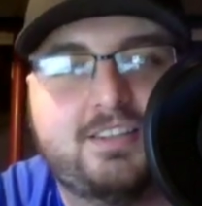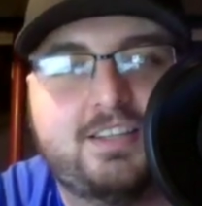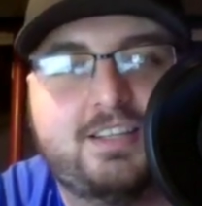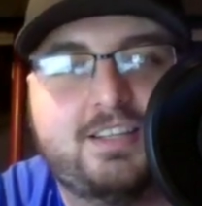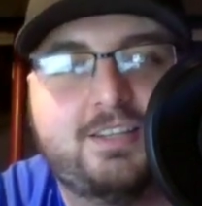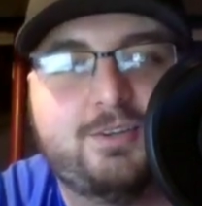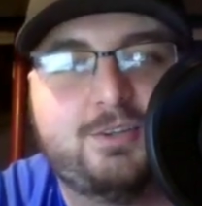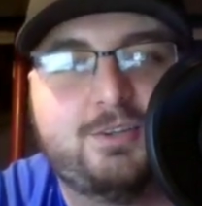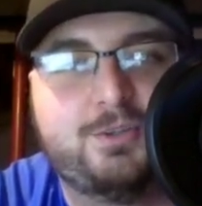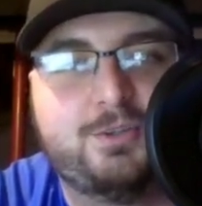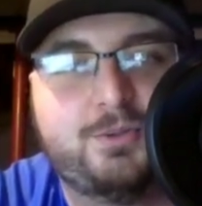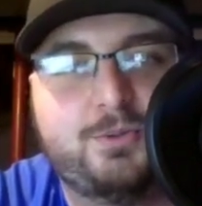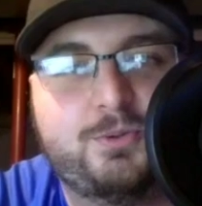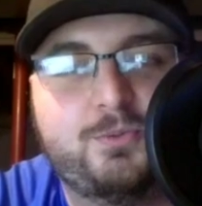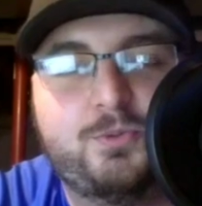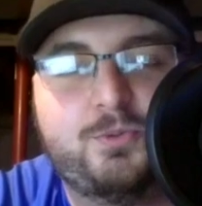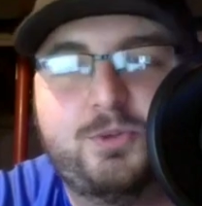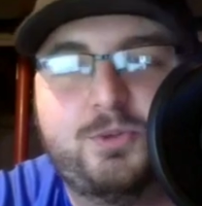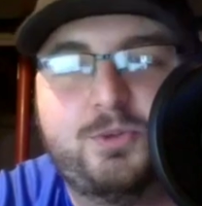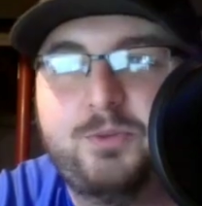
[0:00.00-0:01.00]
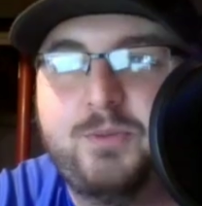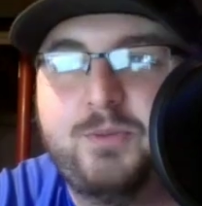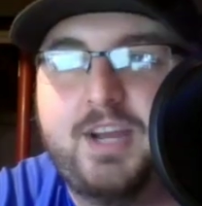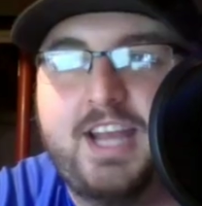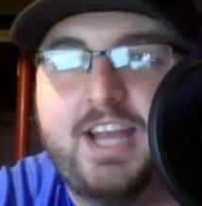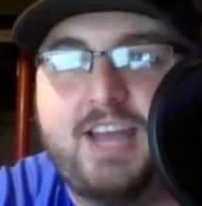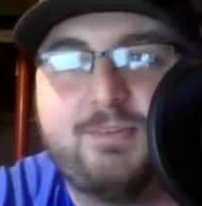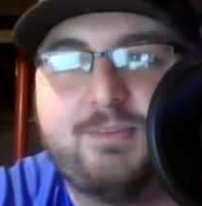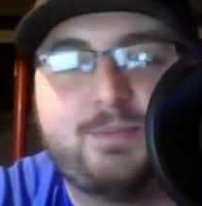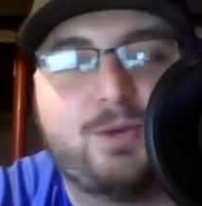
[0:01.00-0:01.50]
You might
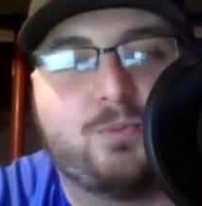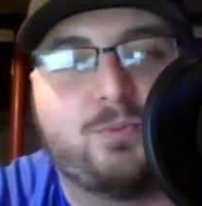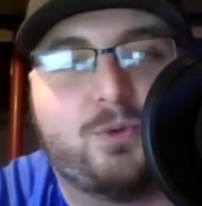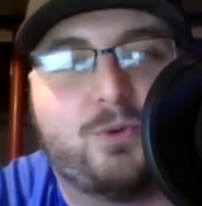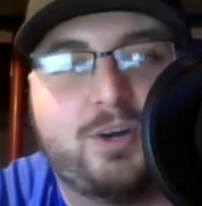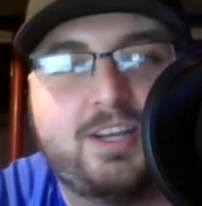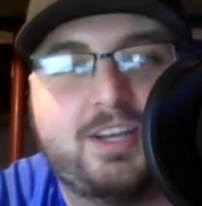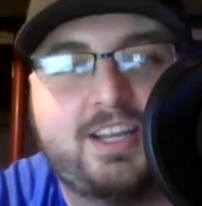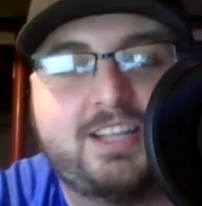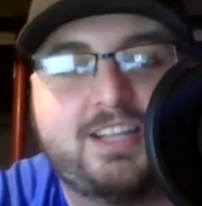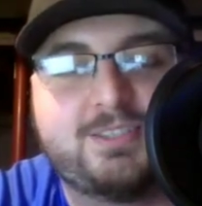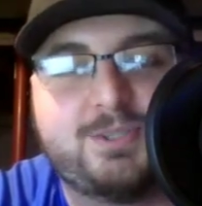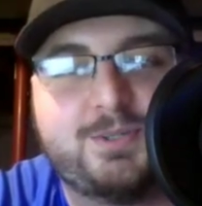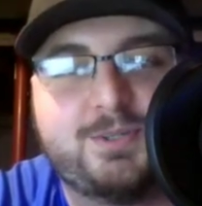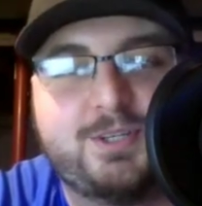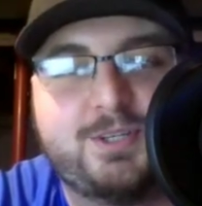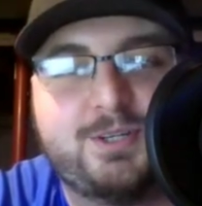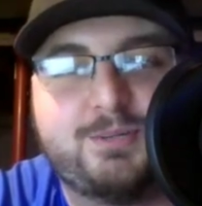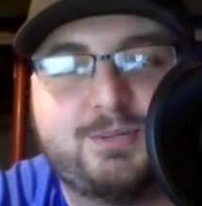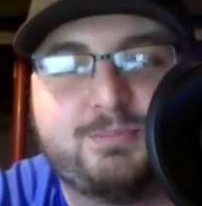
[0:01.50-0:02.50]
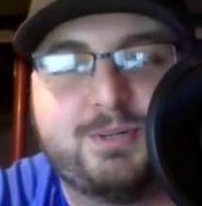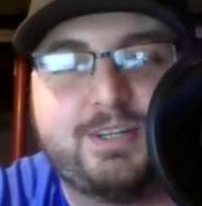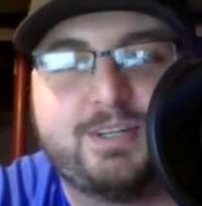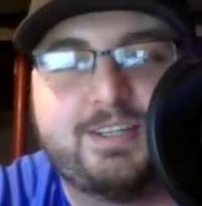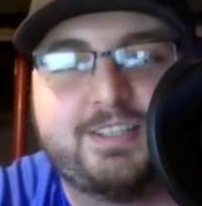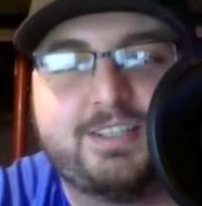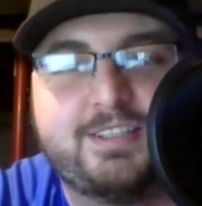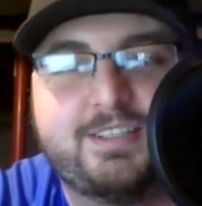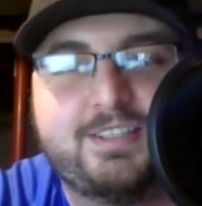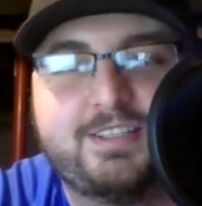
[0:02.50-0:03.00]
have him at 1, Antonio,
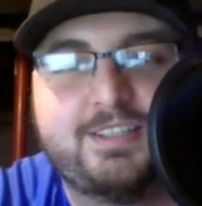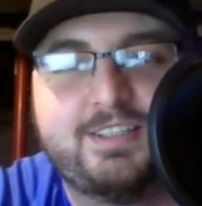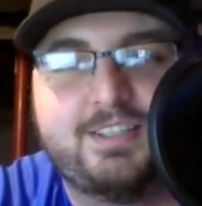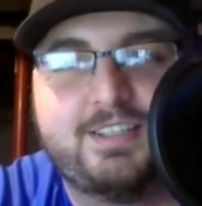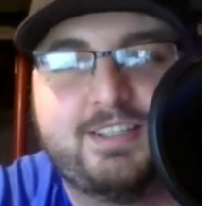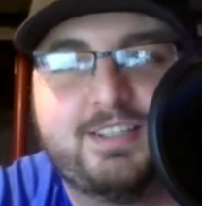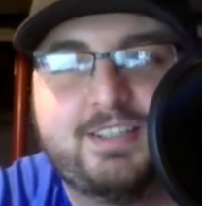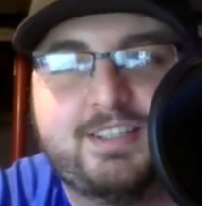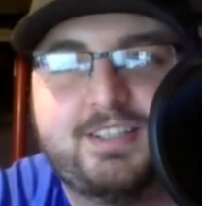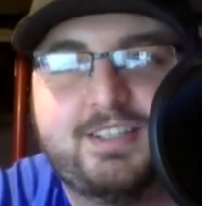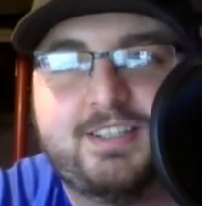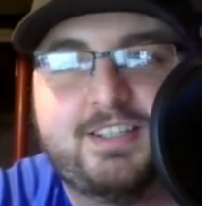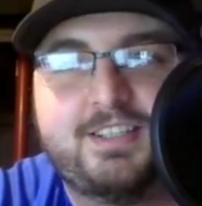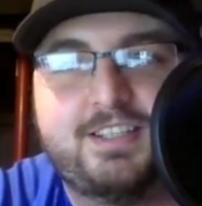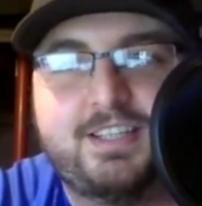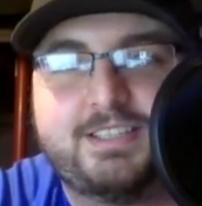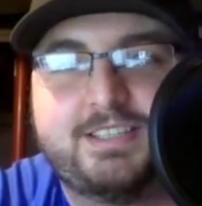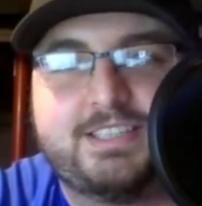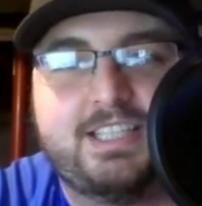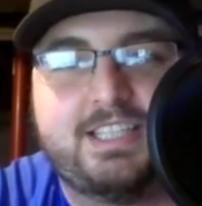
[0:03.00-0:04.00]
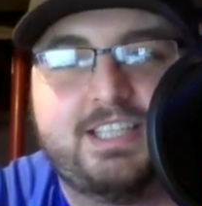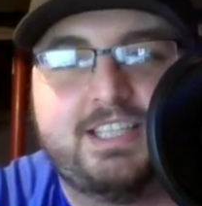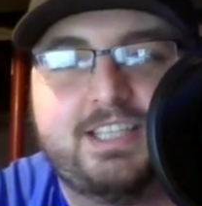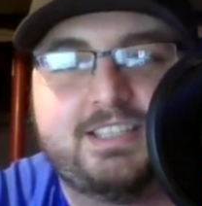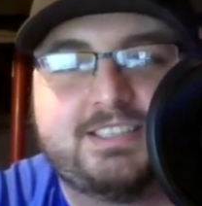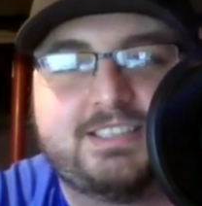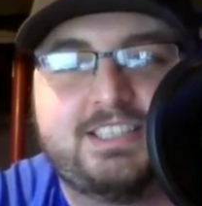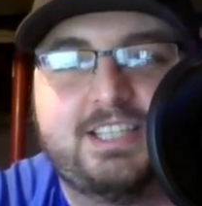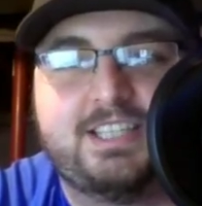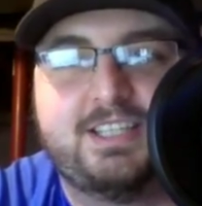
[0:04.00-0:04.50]
but is
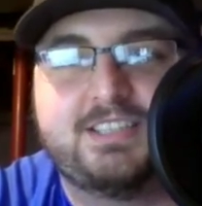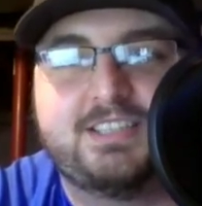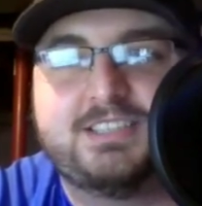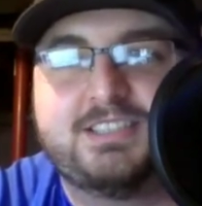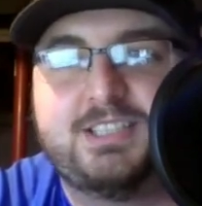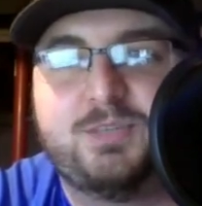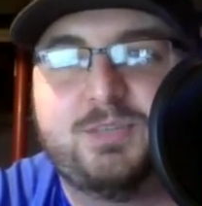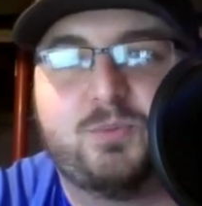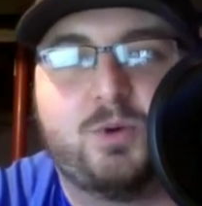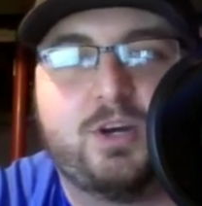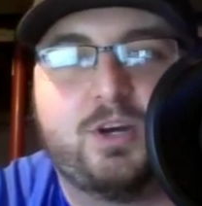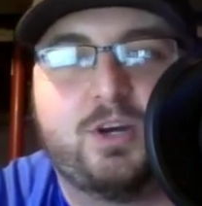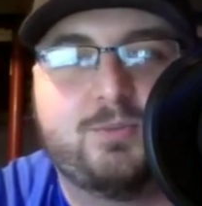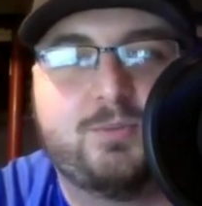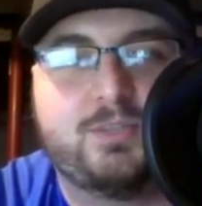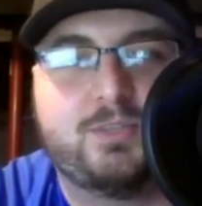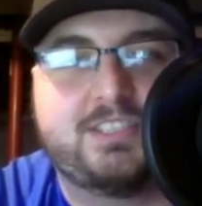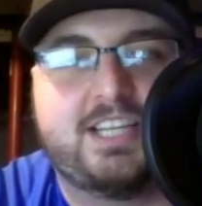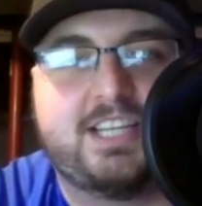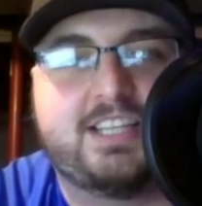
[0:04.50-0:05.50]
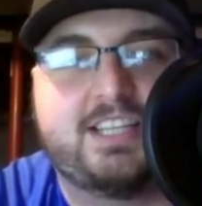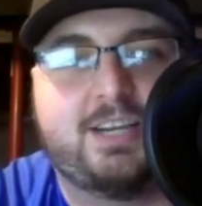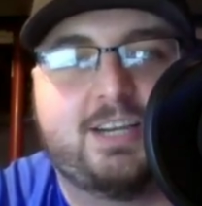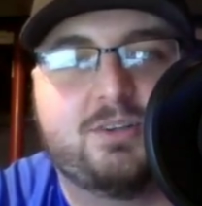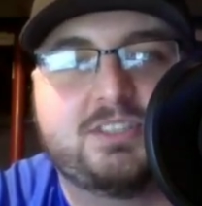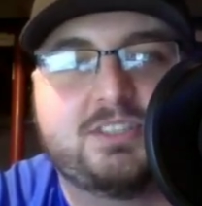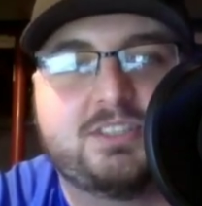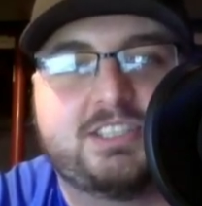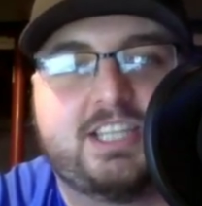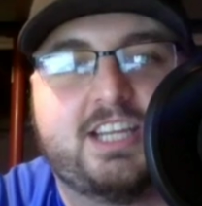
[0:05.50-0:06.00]
he a 1 with 10
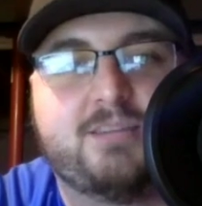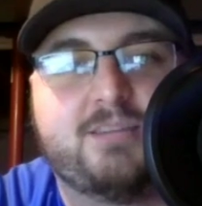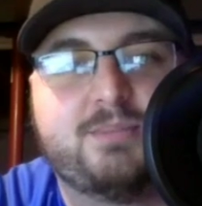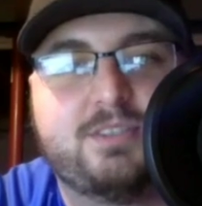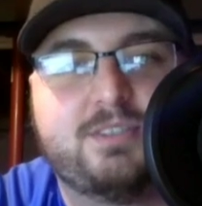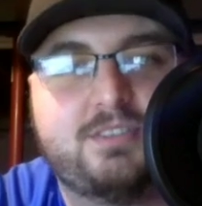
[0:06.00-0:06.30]
carries a game?